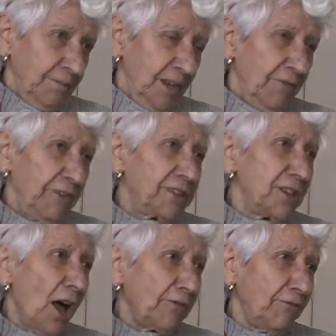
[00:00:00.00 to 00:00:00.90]
If it's
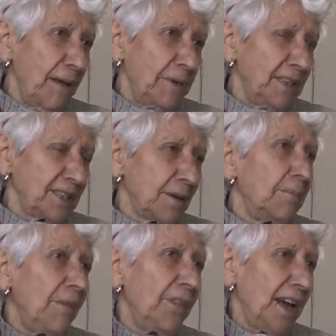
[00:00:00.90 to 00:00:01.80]
not
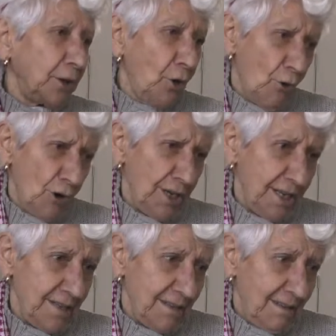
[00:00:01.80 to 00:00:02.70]
feminism, then call it.
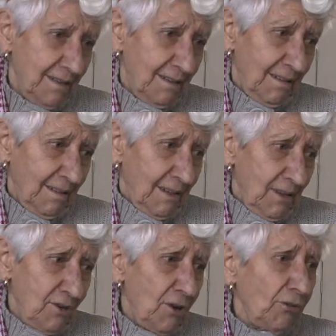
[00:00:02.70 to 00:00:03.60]

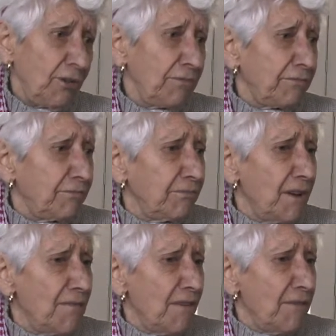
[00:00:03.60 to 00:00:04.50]
You know, the
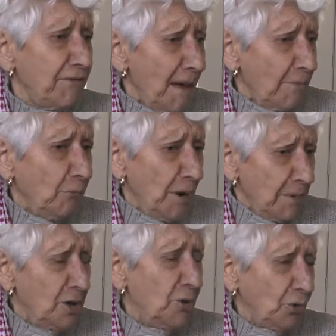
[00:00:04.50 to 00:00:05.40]

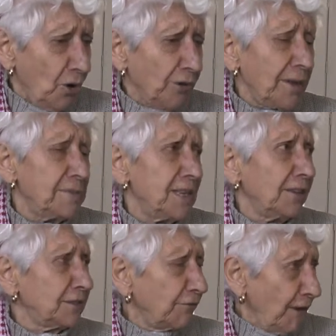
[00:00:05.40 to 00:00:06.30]
women who call
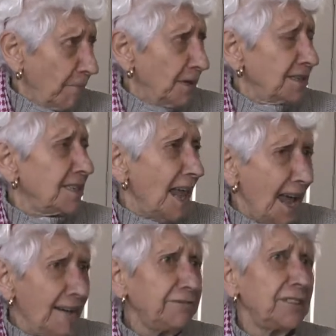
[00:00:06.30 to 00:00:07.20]
themselves feminists
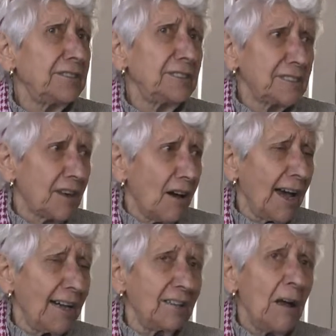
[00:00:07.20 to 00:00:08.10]
have to
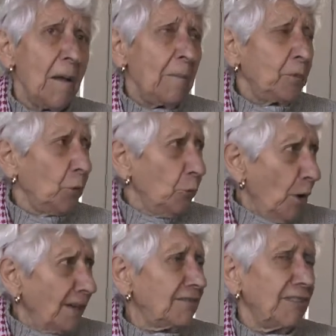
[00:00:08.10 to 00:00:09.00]
decide
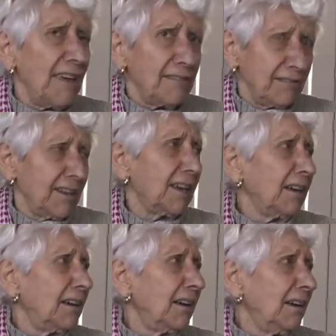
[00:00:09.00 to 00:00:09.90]
what they
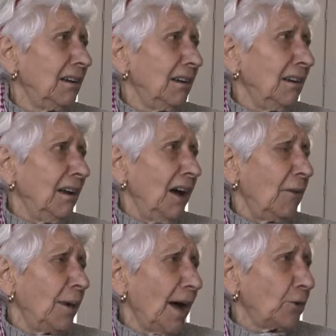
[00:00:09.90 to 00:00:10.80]
think
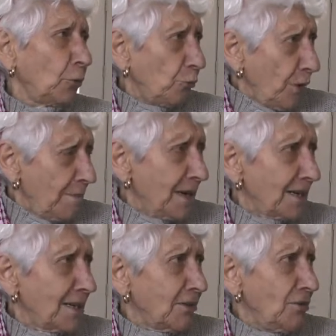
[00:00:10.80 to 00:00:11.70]
about
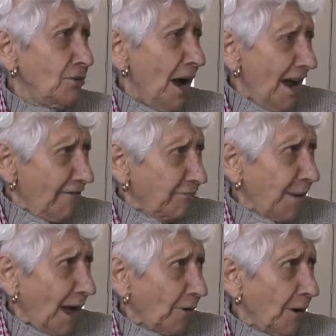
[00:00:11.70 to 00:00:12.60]
women who have
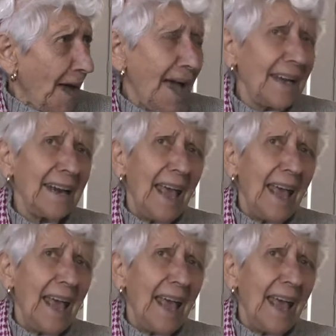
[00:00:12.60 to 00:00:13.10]
power and